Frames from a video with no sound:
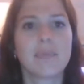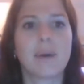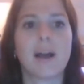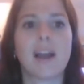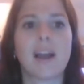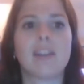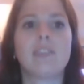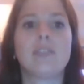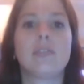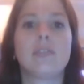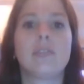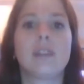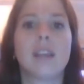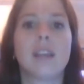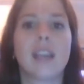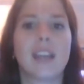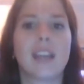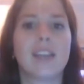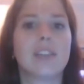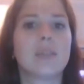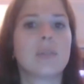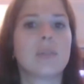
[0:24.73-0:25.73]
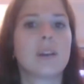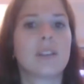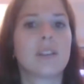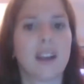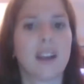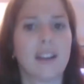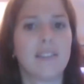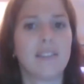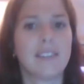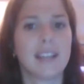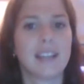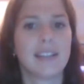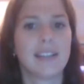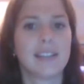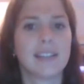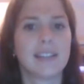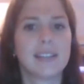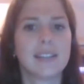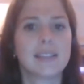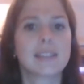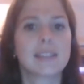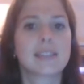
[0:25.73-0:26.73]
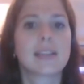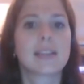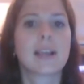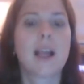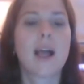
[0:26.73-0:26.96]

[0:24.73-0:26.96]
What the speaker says: by tuning into our five senses.